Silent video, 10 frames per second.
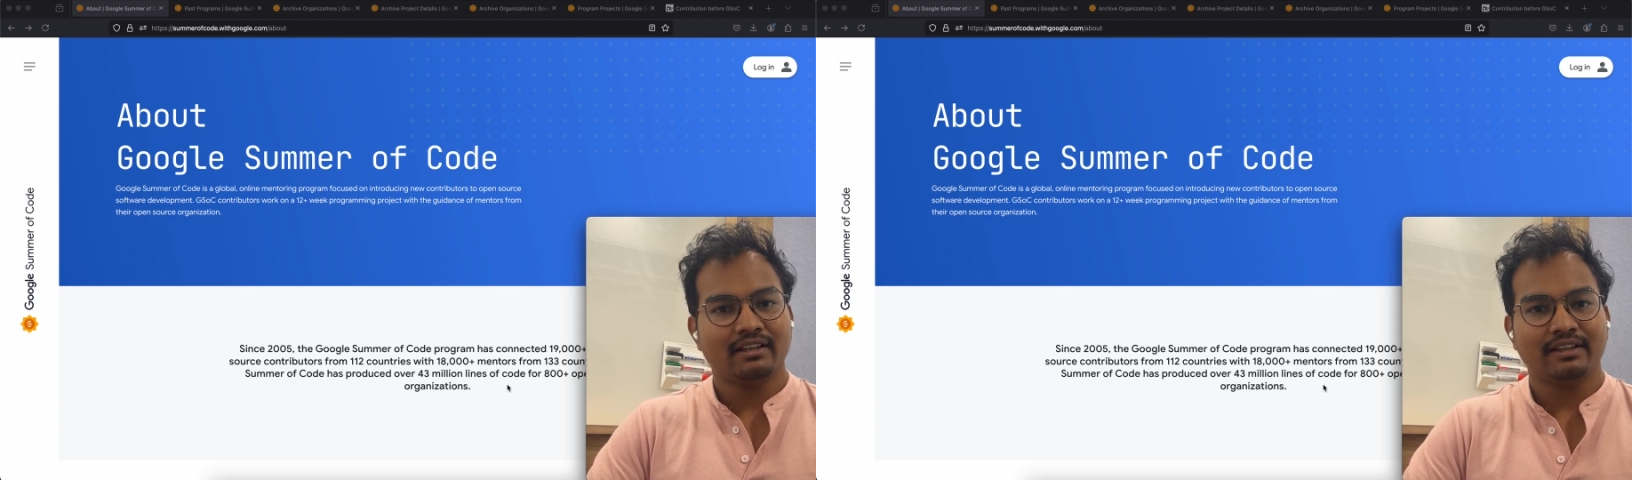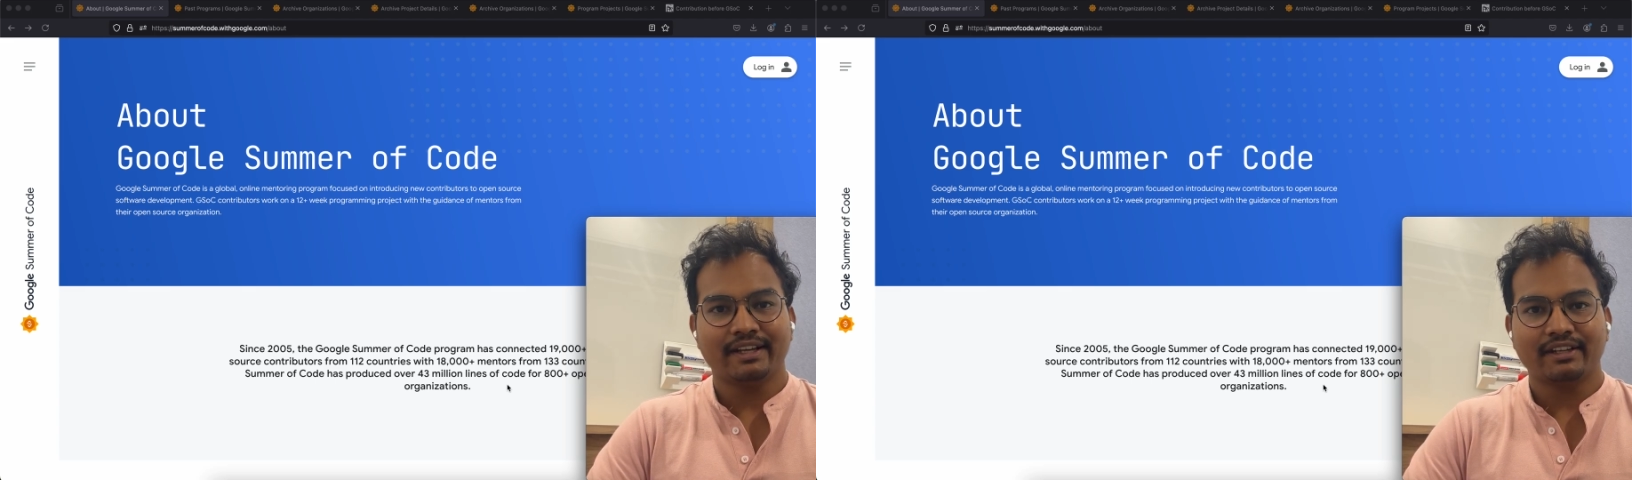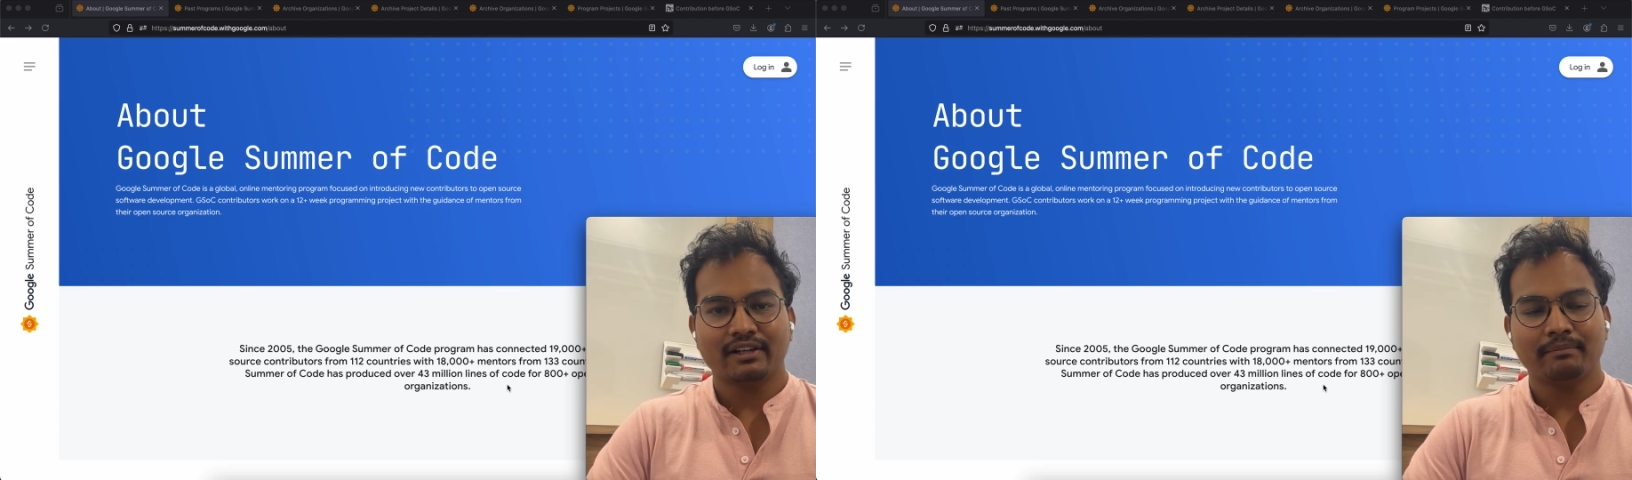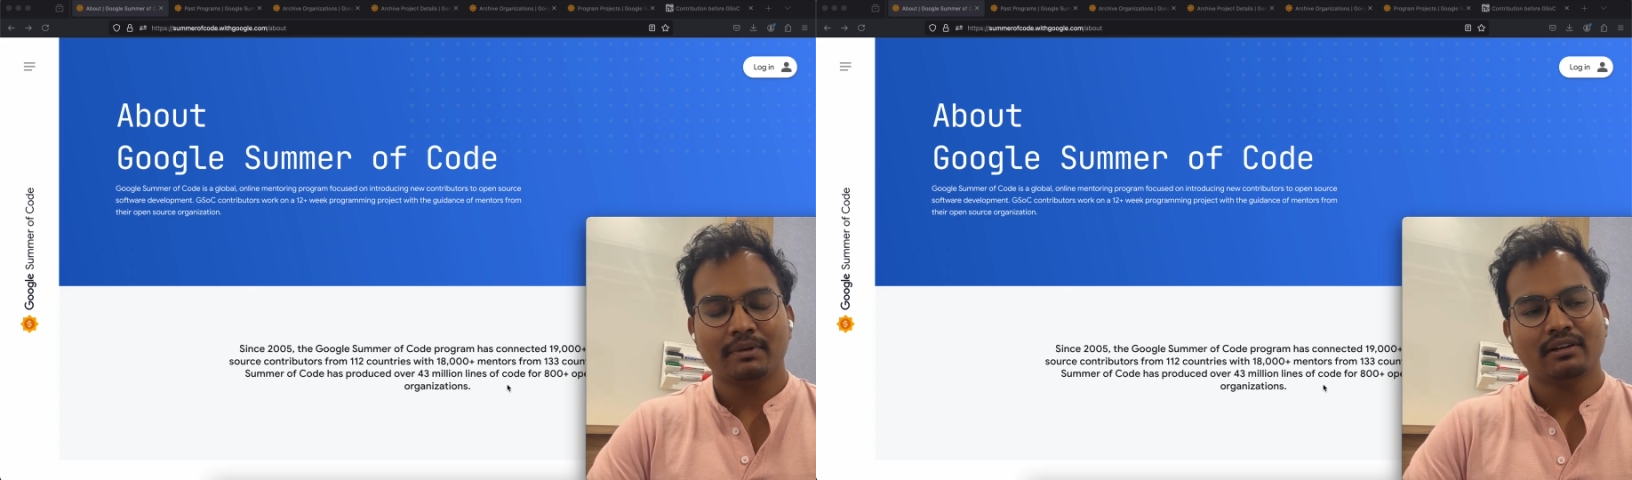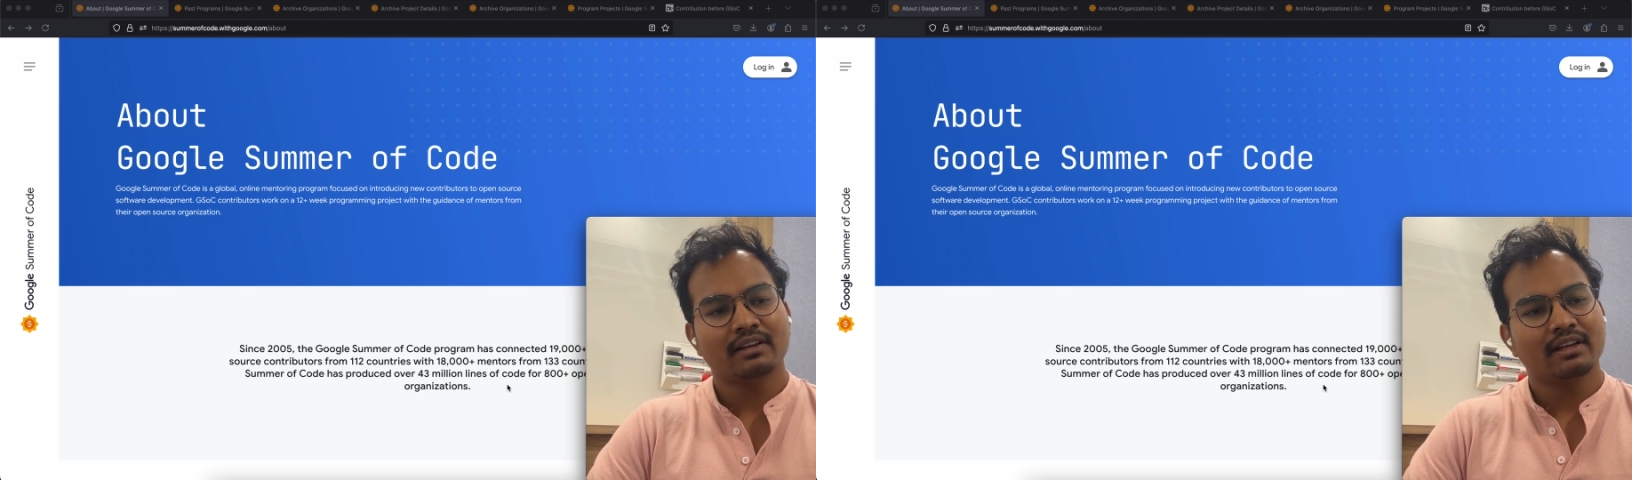about
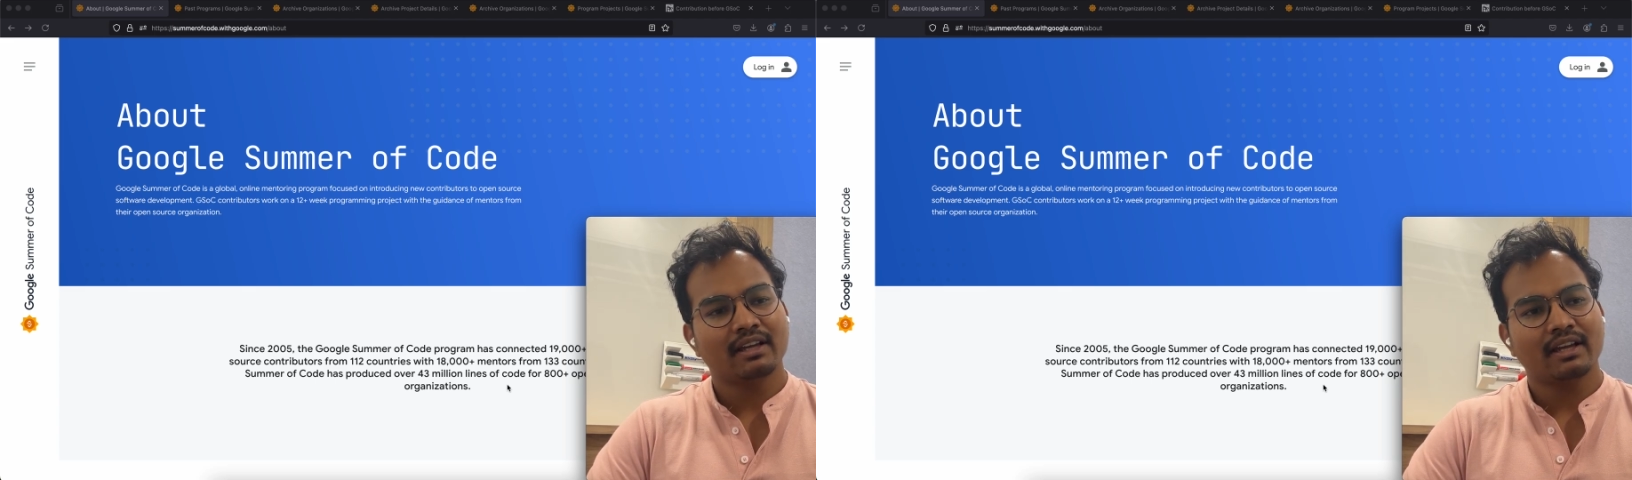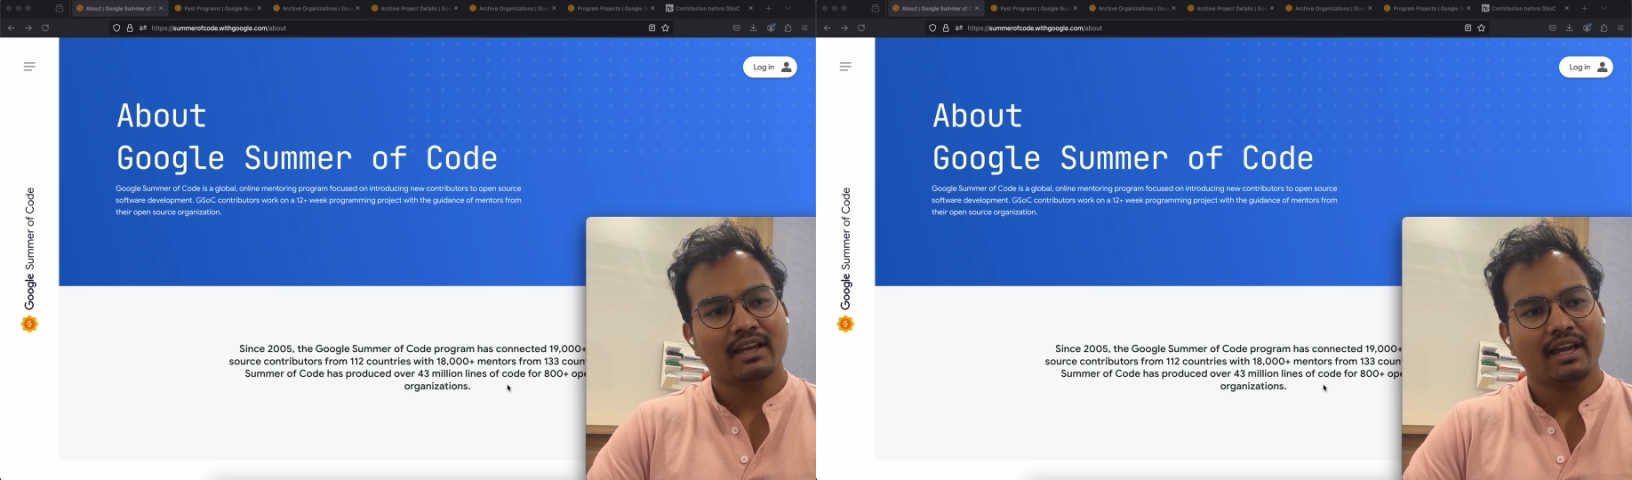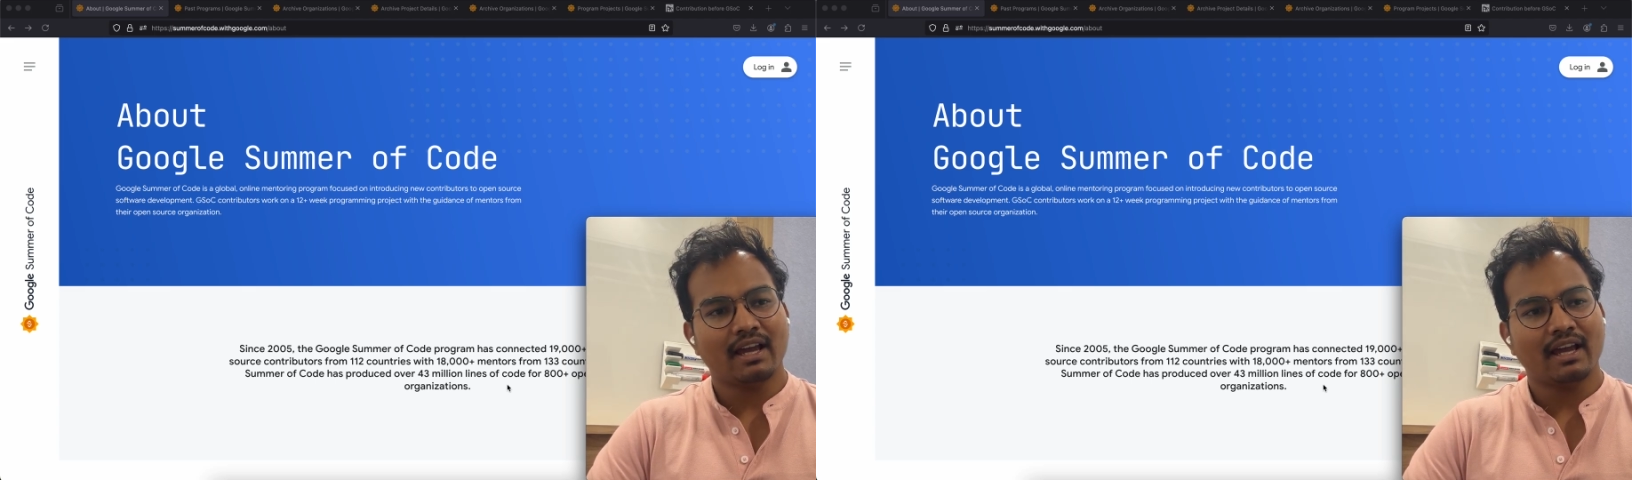GitHub,